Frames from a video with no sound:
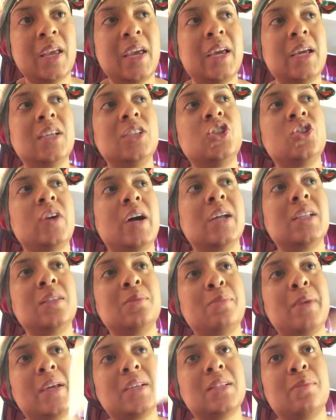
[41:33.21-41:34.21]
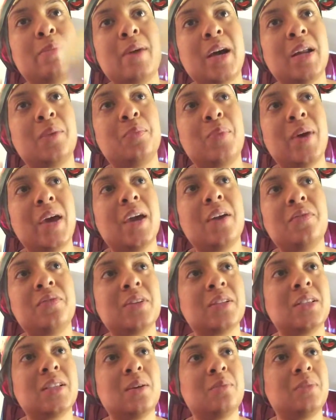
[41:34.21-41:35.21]
He's trying to make somebody pay
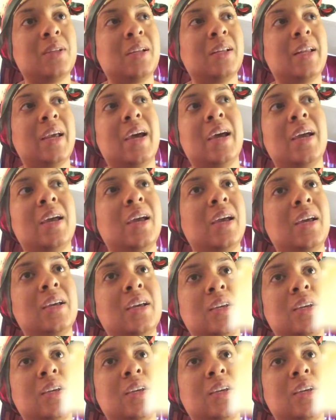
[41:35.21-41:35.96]
for something that